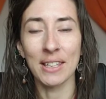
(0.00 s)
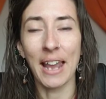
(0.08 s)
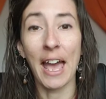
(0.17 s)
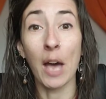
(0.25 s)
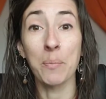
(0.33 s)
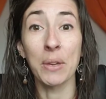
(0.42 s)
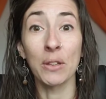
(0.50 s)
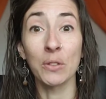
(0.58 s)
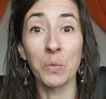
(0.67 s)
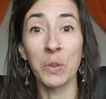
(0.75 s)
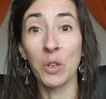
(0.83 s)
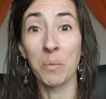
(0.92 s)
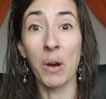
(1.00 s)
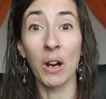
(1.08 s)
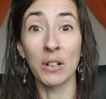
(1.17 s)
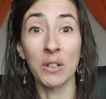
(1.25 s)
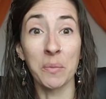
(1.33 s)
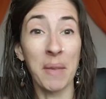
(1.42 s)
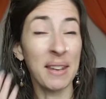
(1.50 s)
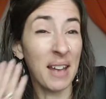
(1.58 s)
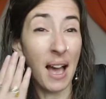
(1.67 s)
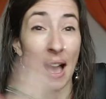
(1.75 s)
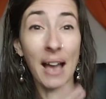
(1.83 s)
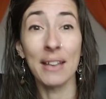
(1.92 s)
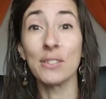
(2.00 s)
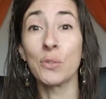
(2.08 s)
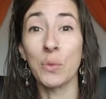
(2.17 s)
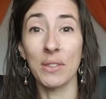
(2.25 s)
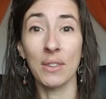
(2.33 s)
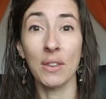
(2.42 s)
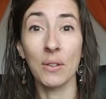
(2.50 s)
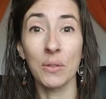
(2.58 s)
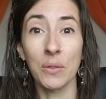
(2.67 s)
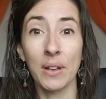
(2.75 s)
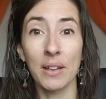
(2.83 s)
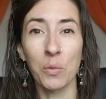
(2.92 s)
that happened when your partner met eyes with you?